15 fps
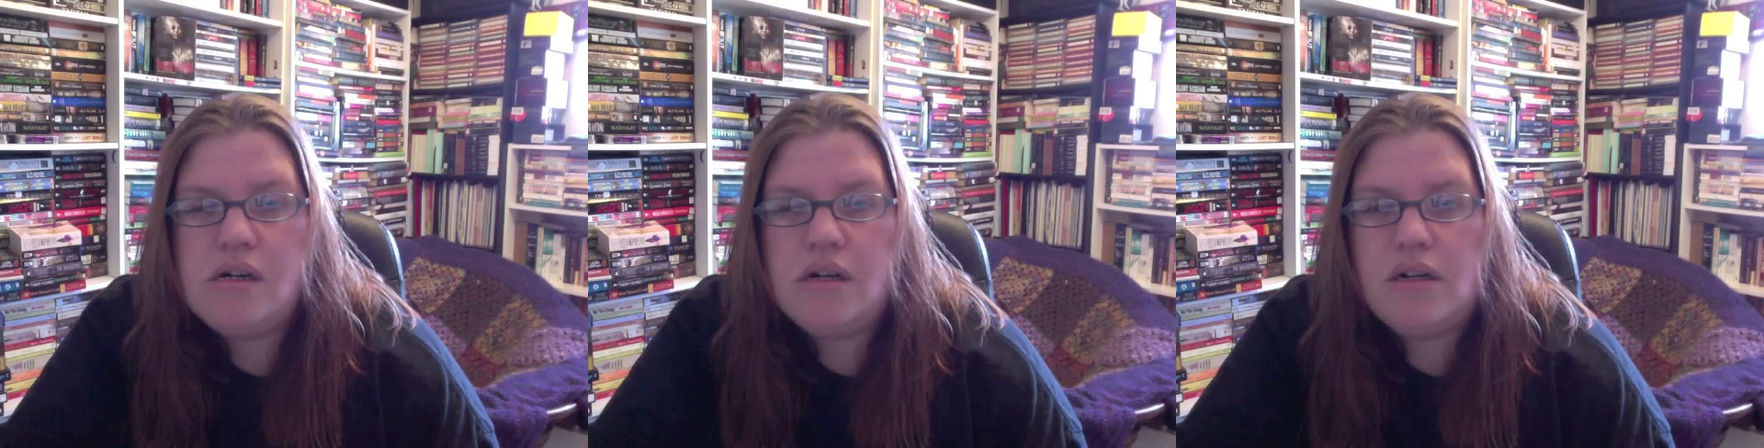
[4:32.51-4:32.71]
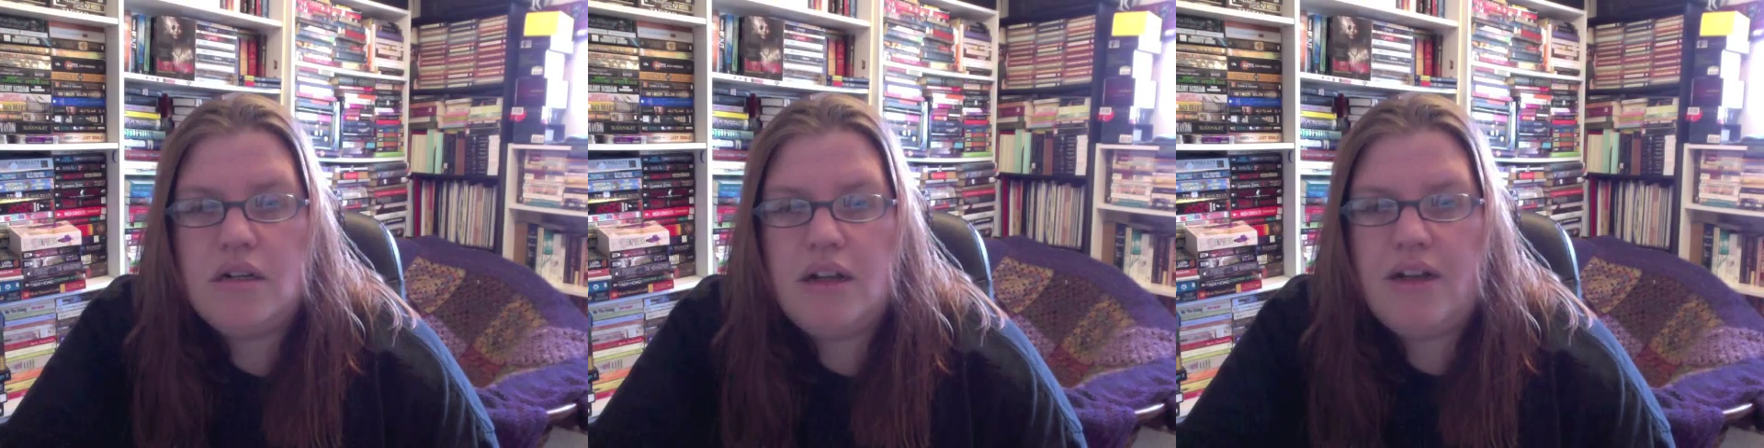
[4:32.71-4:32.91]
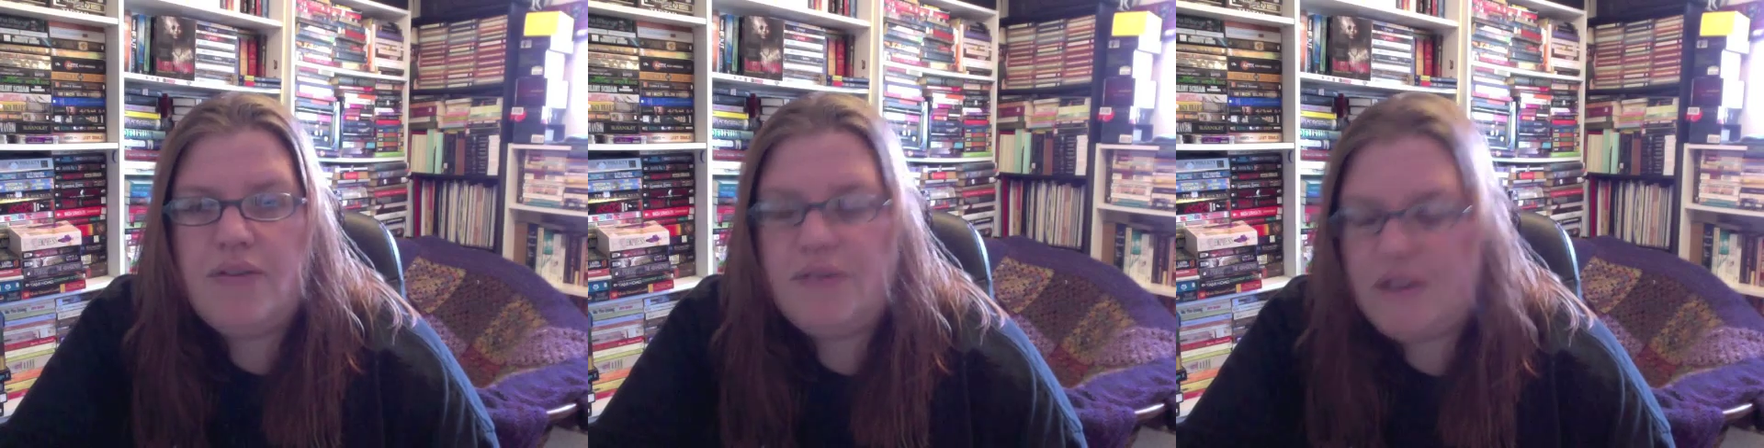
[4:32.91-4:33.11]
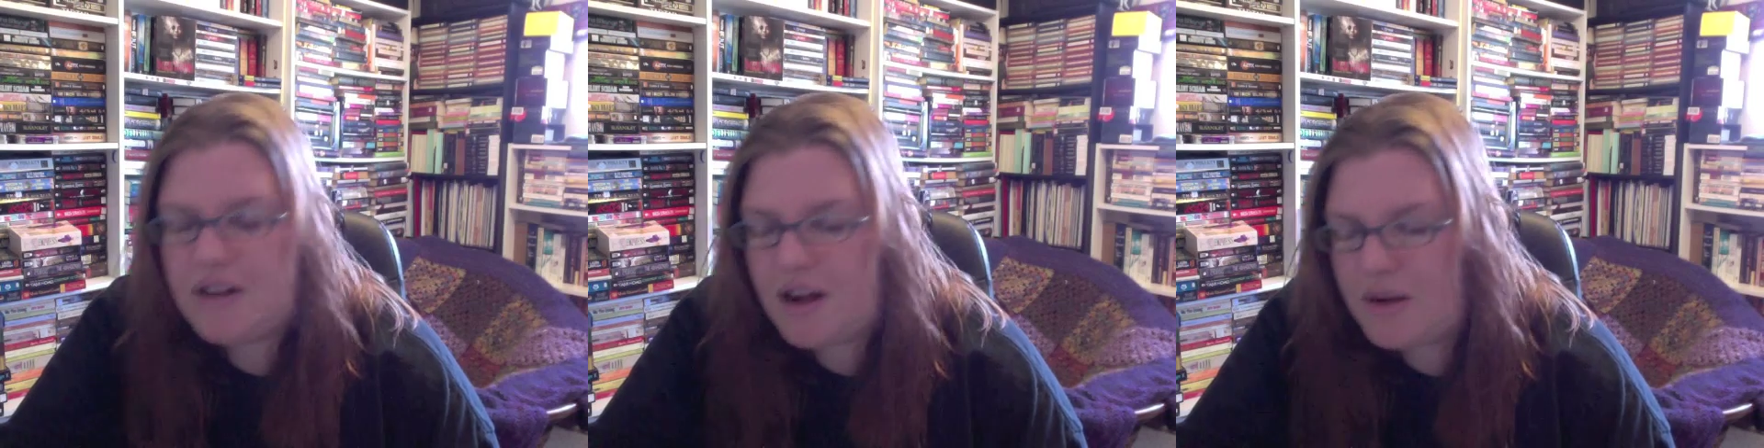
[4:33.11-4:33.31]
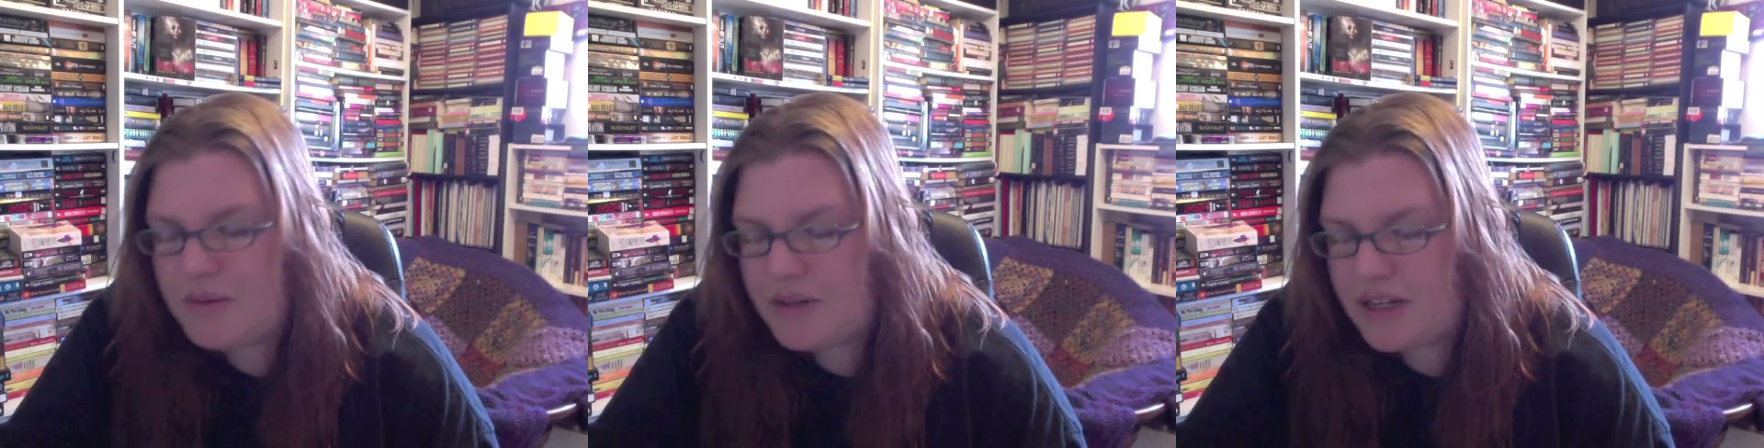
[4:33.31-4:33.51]
I
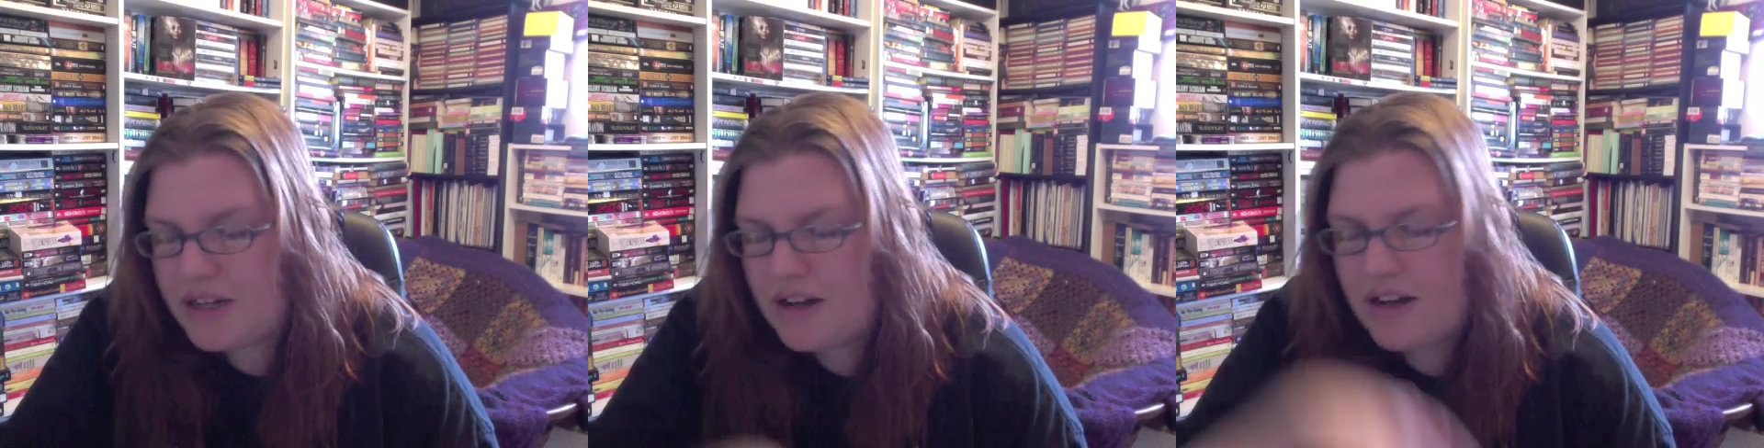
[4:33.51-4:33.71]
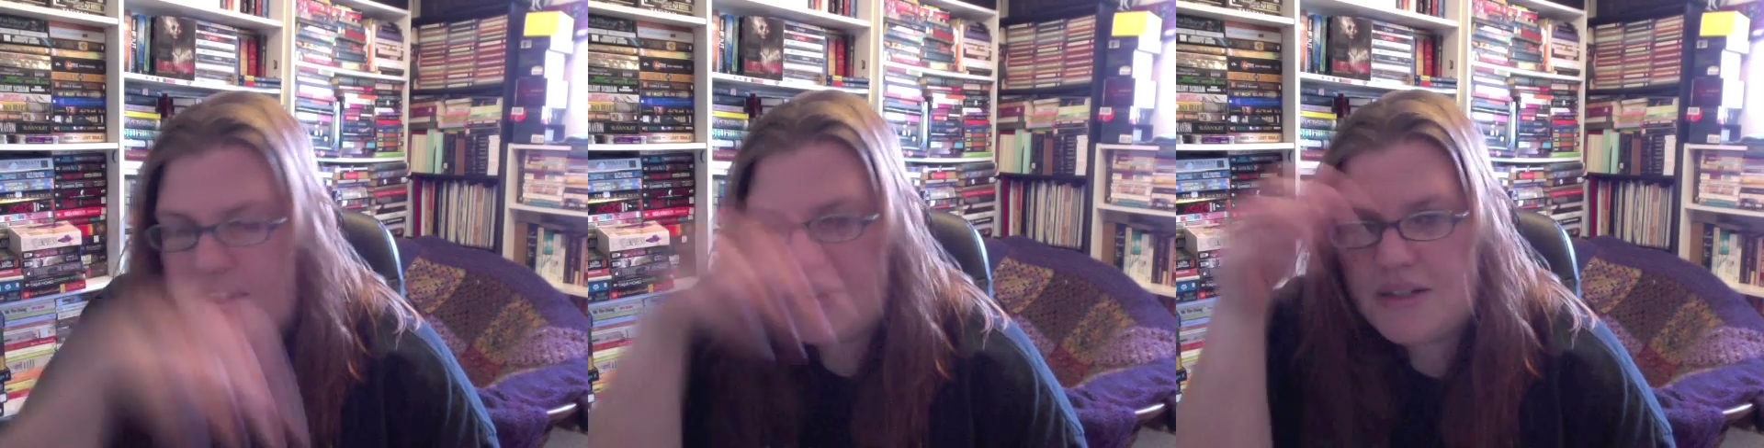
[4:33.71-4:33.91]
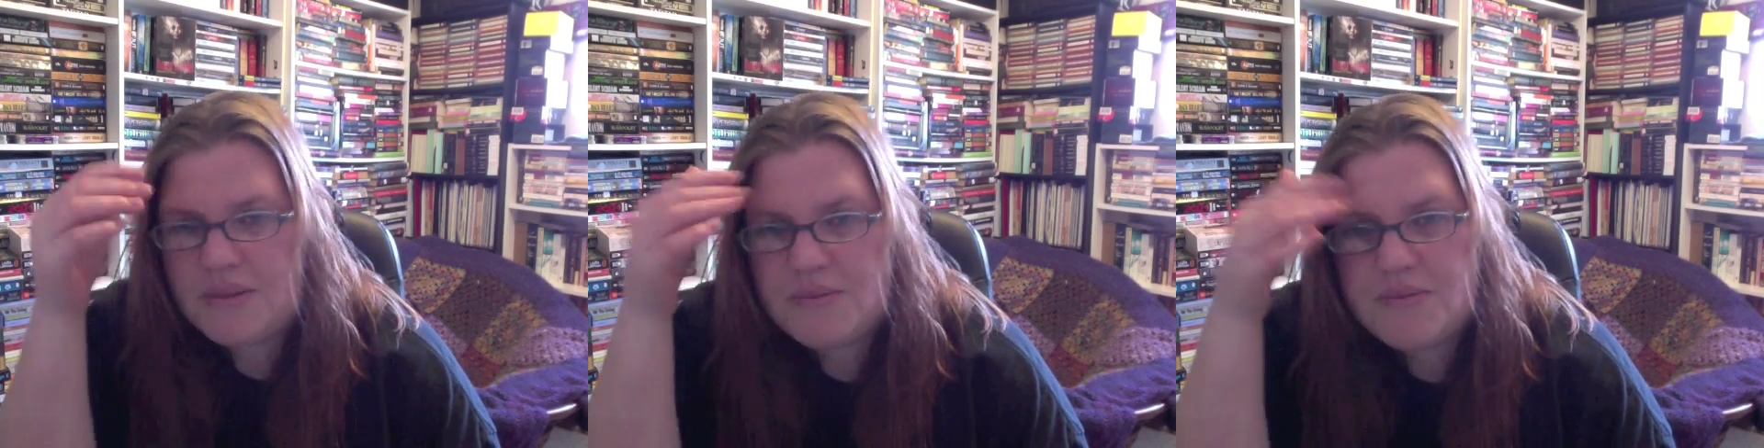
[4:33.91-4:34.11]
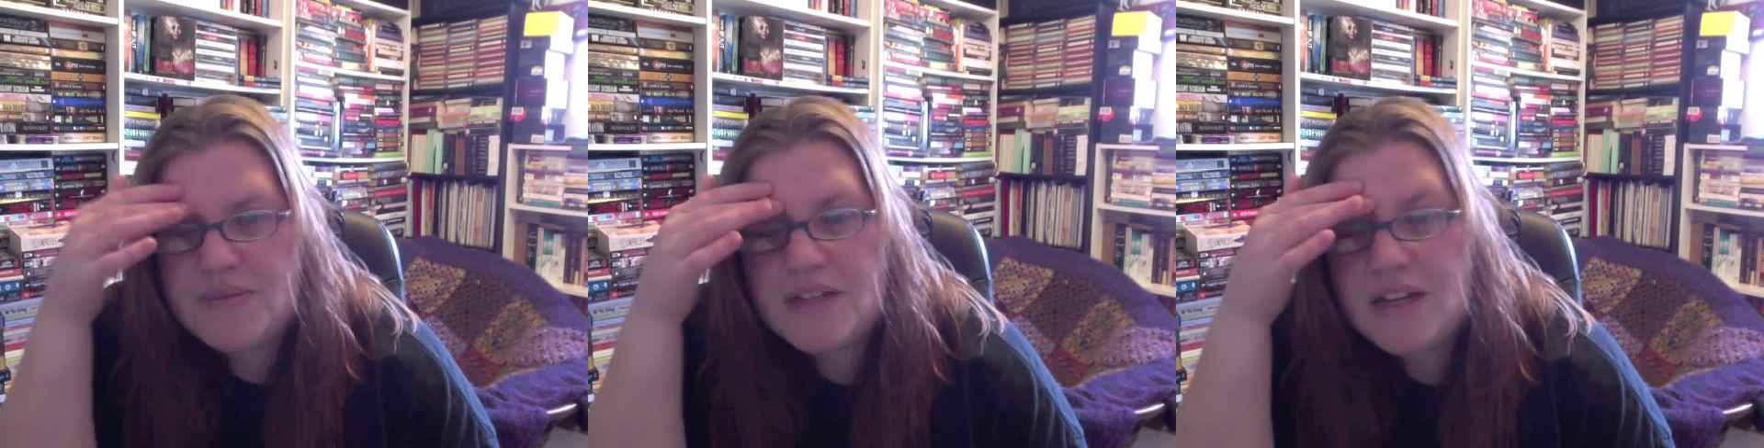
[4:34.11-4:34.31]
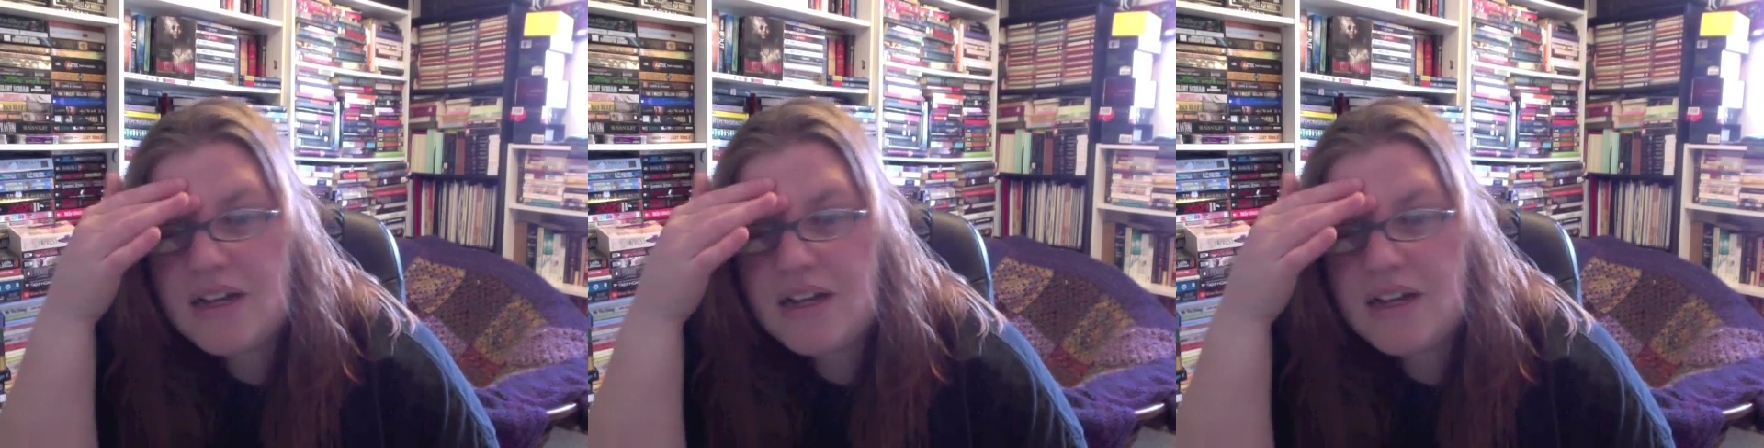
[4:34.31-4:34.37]
forgot what he called him,